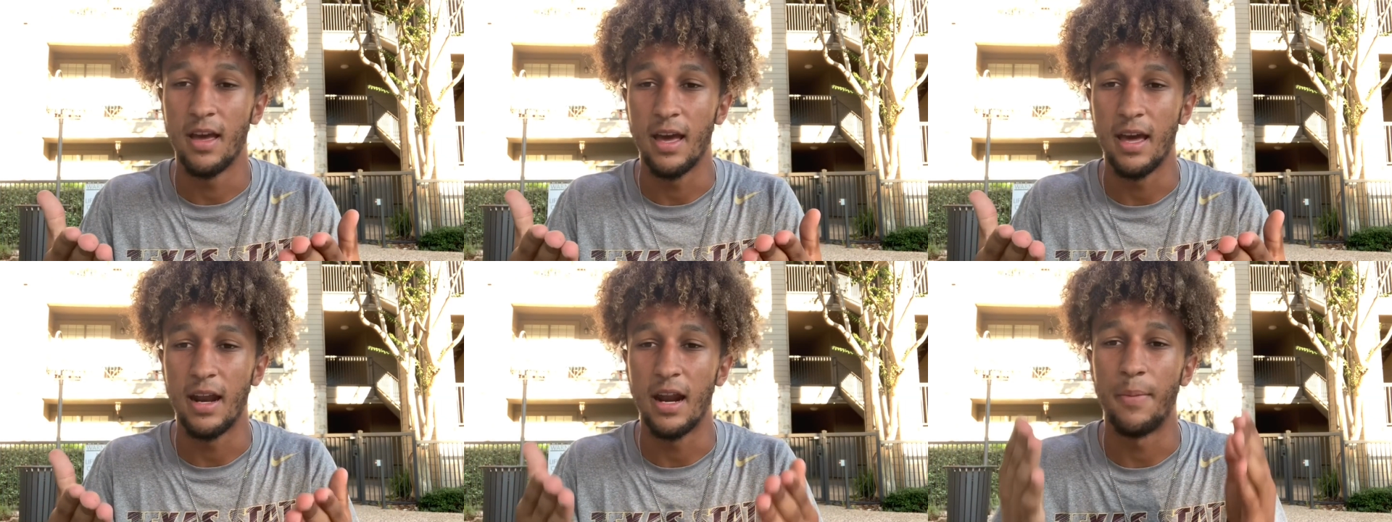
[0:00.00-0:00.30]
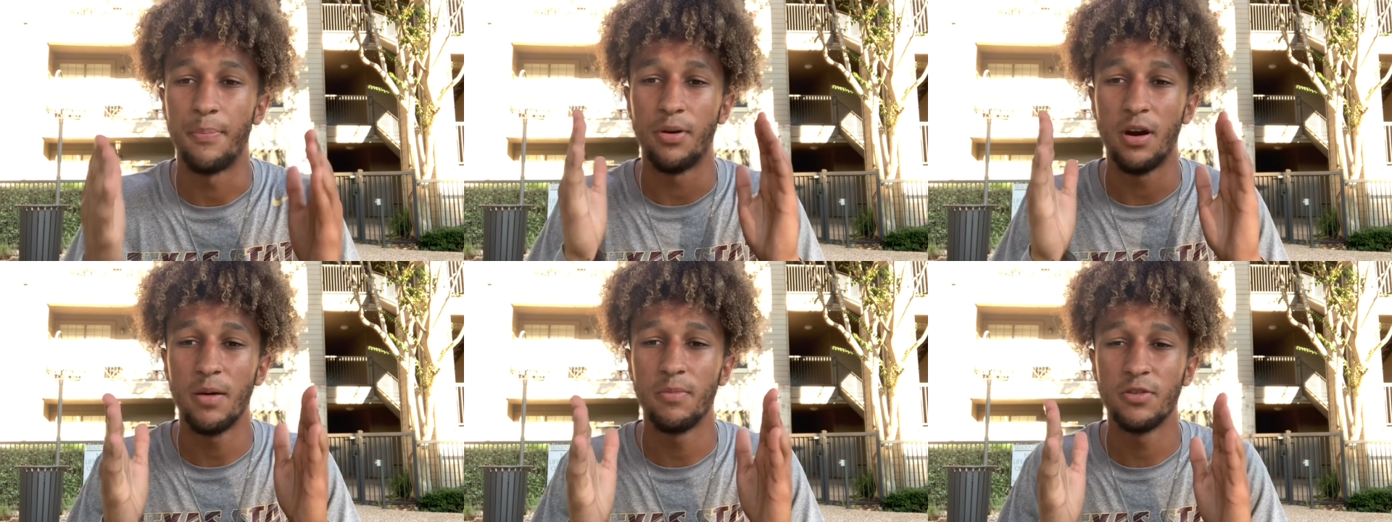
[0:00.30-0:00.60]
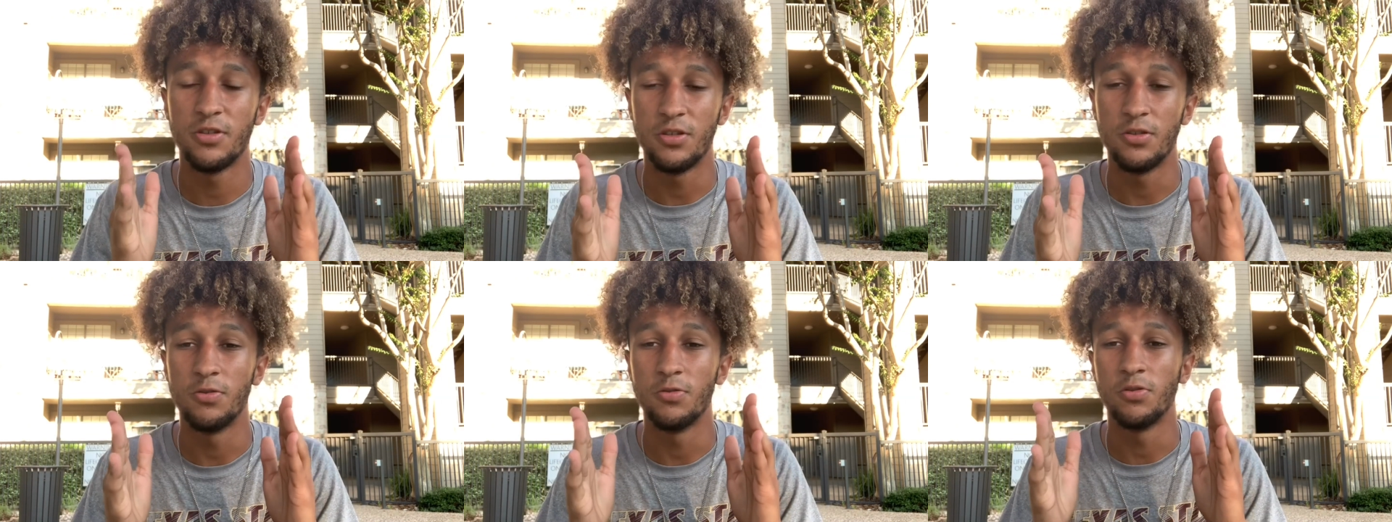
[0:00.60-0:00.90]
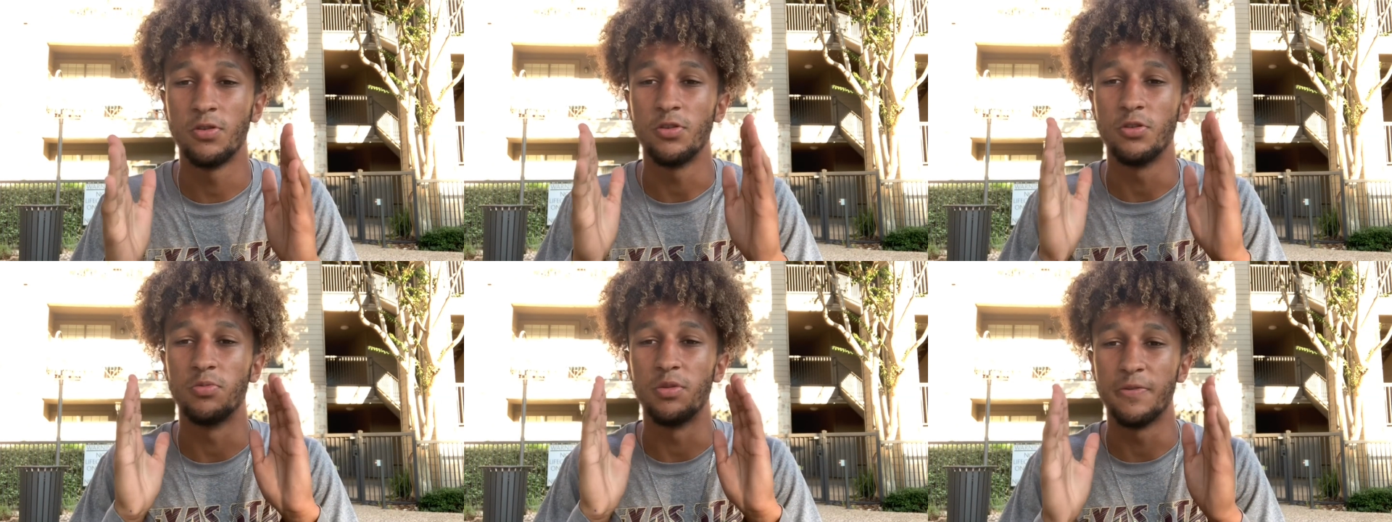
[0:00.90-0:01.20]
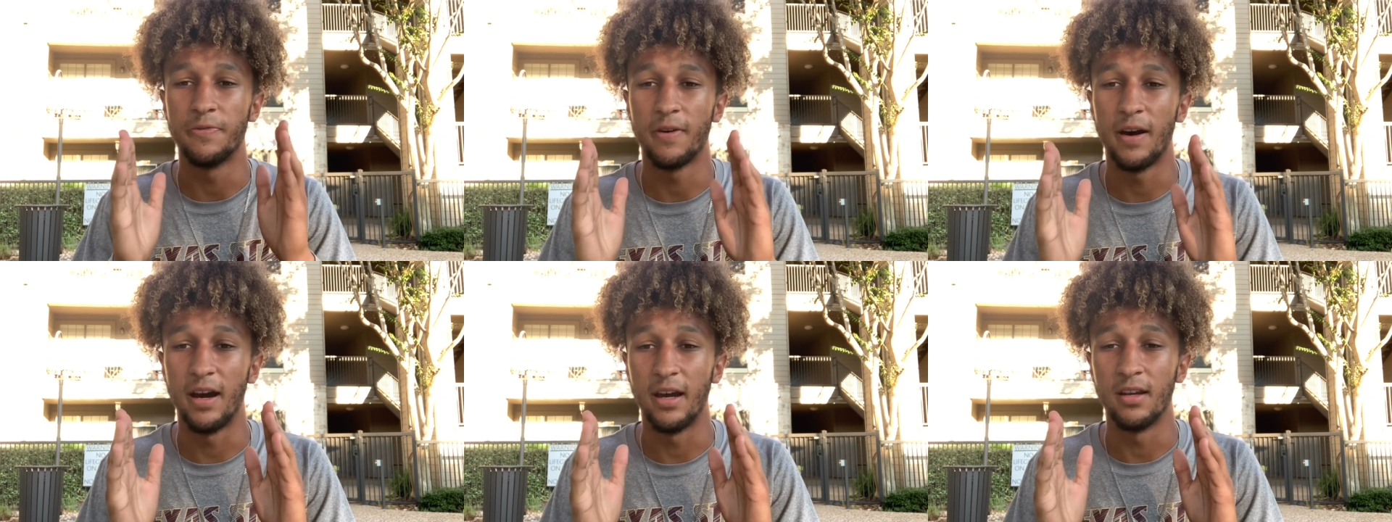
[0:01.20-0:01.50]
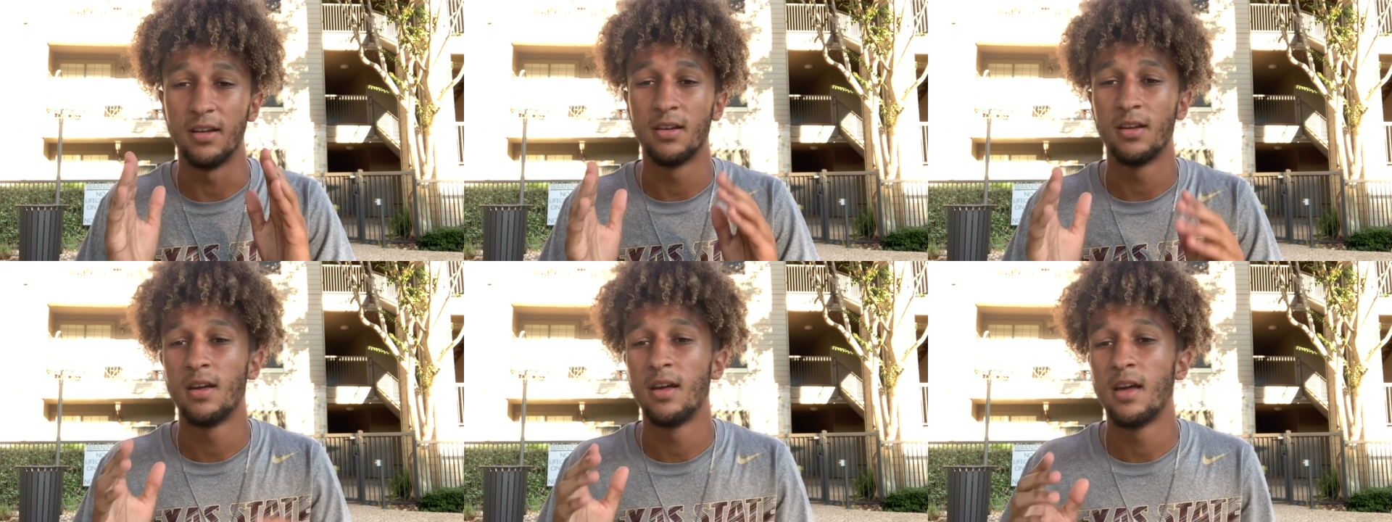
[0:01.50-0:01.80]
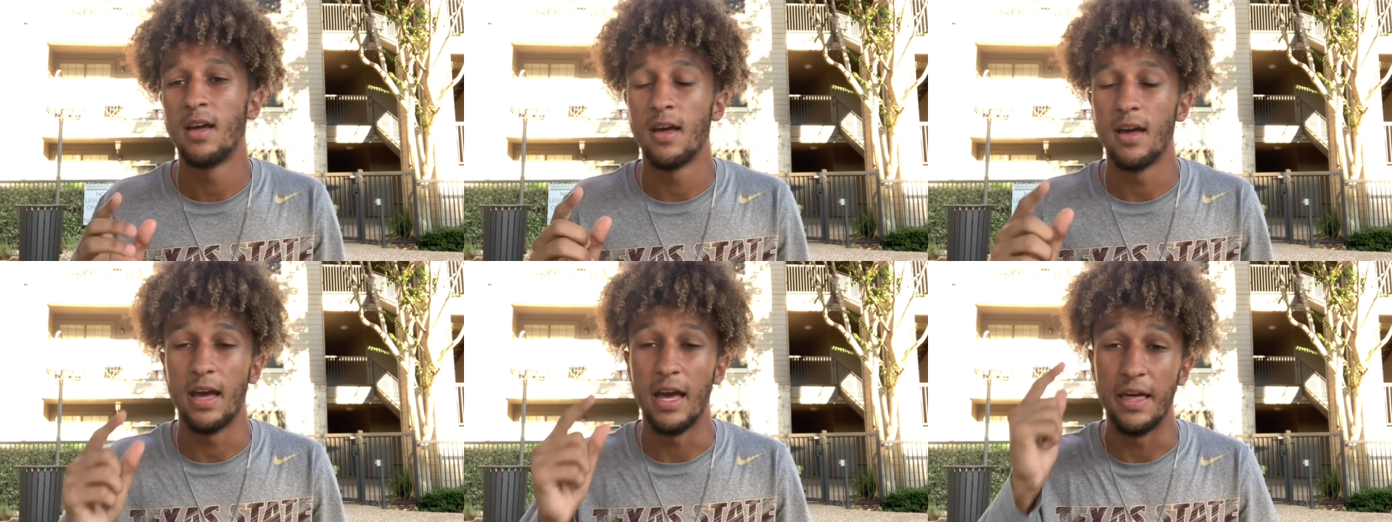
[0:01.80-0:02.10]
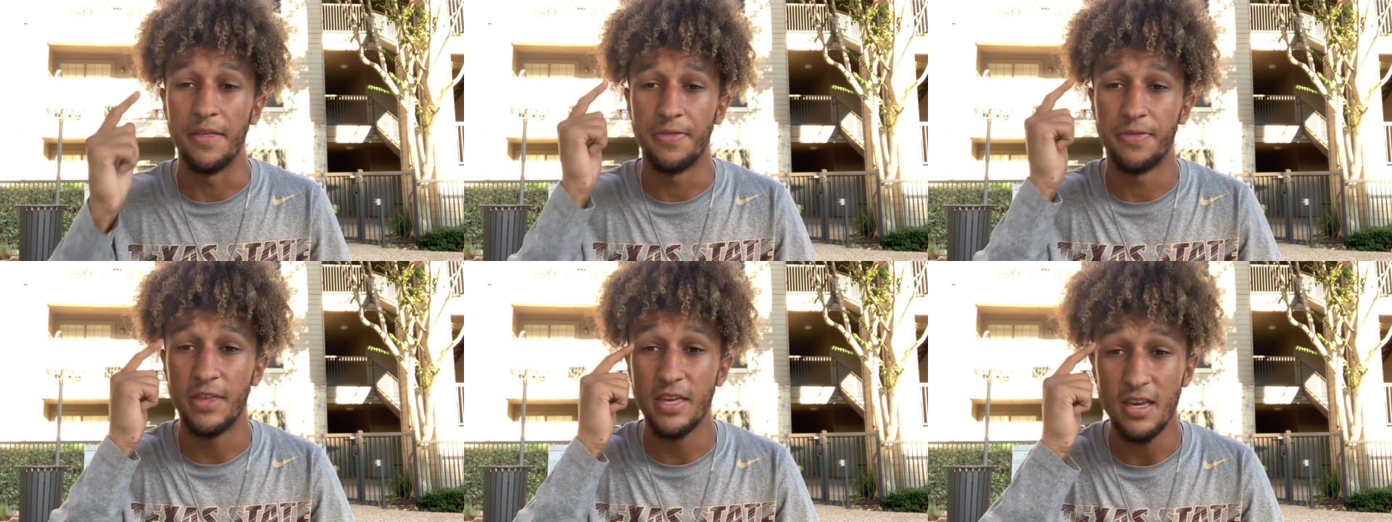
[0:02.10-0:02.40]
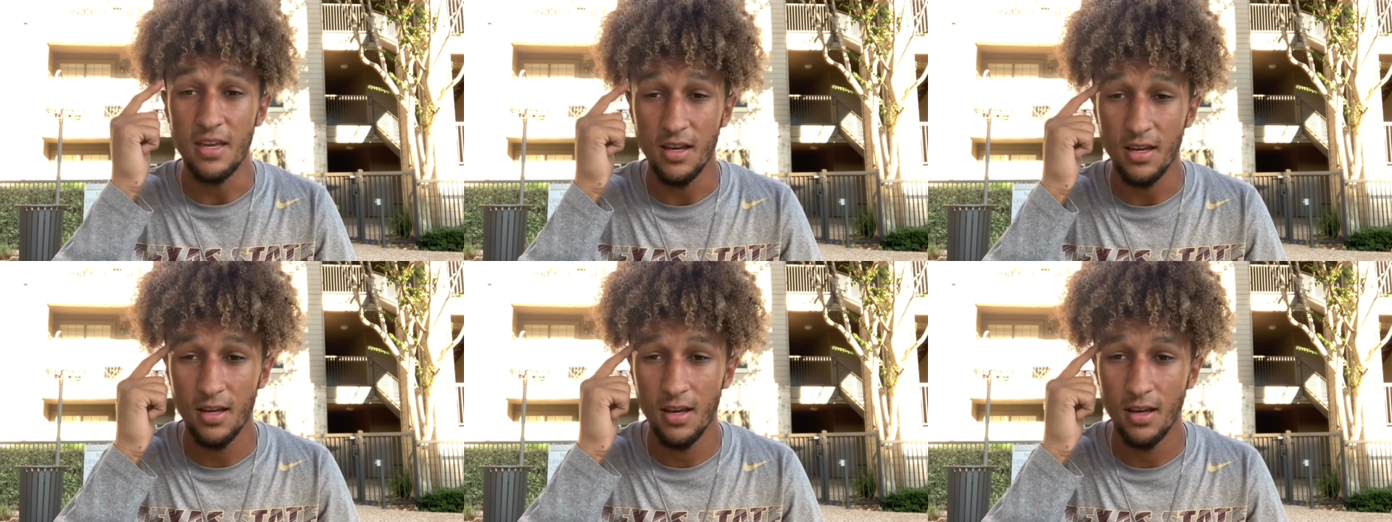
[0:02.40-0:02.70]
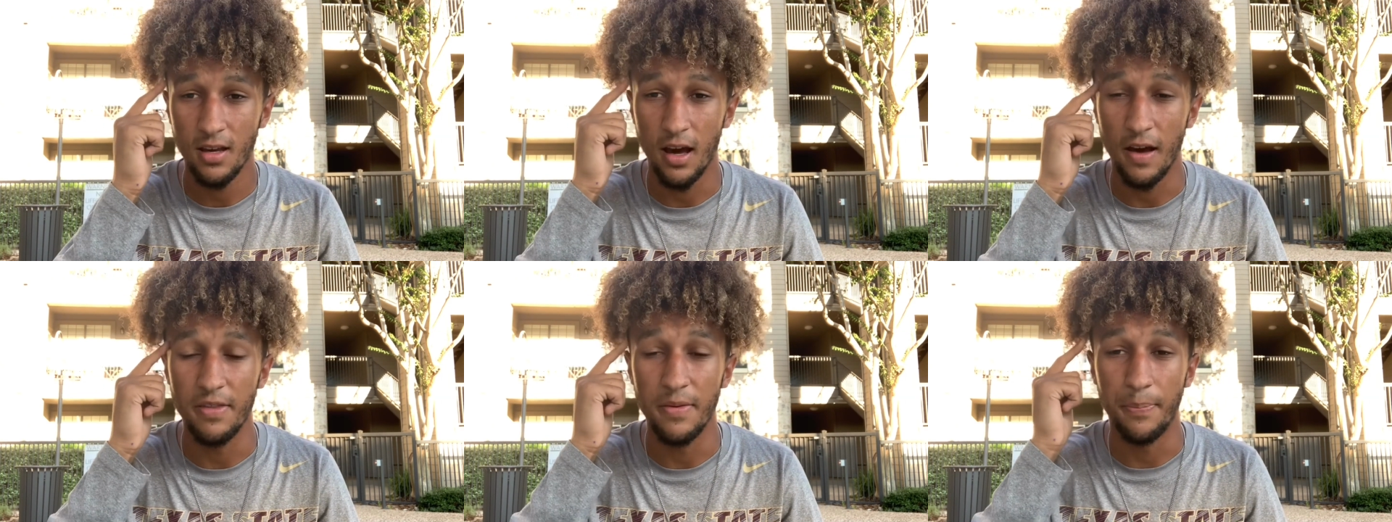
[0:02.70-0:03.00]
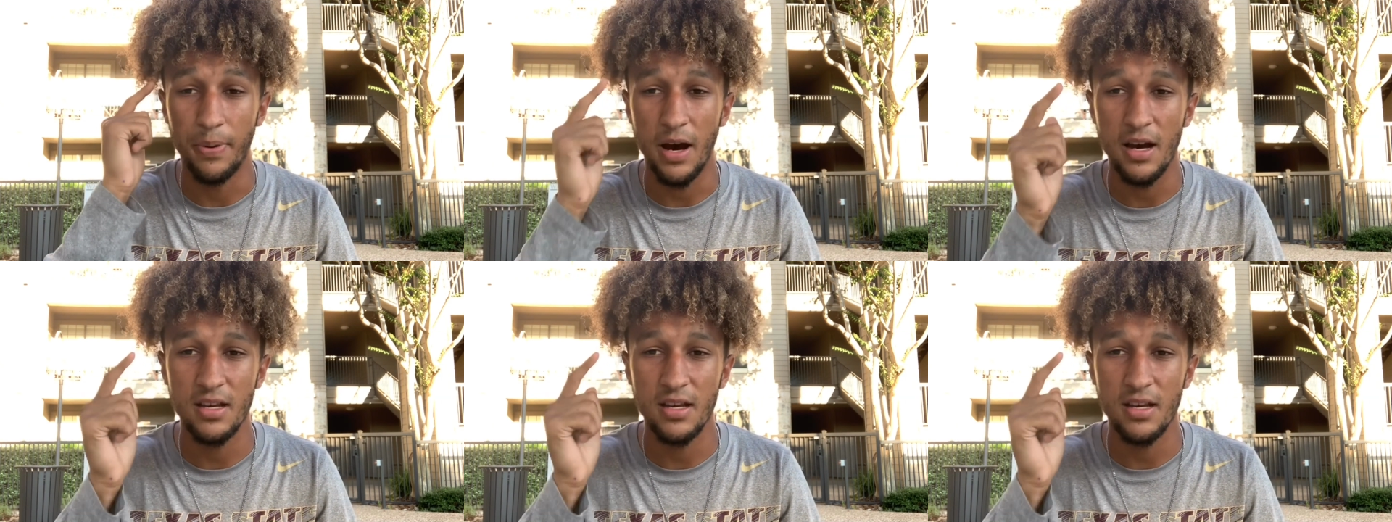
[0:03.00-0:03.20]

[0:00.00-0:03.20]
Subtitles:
and I promise you'll be fine. And think of the